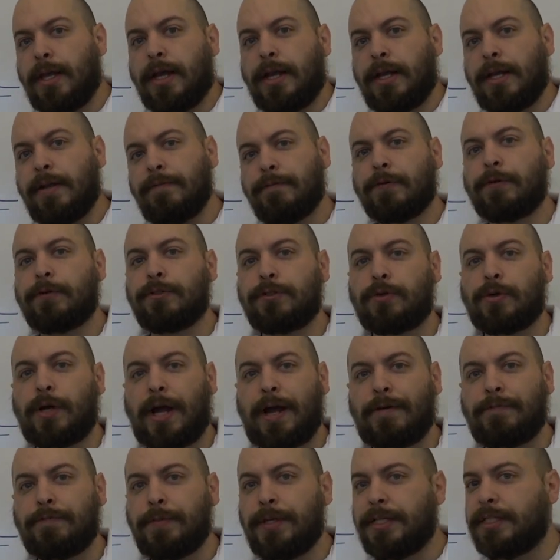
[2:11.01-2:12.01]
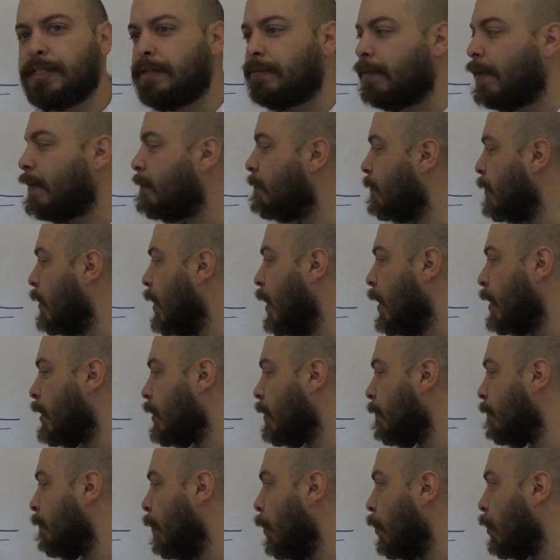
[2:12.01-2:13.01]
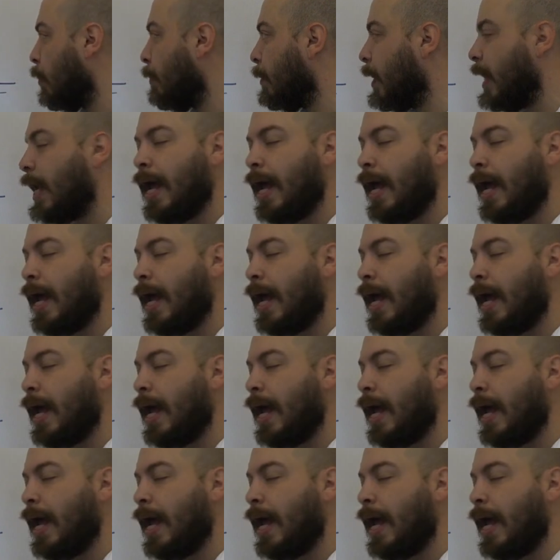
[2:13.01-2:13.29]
An inverse graph means if I've cut the volume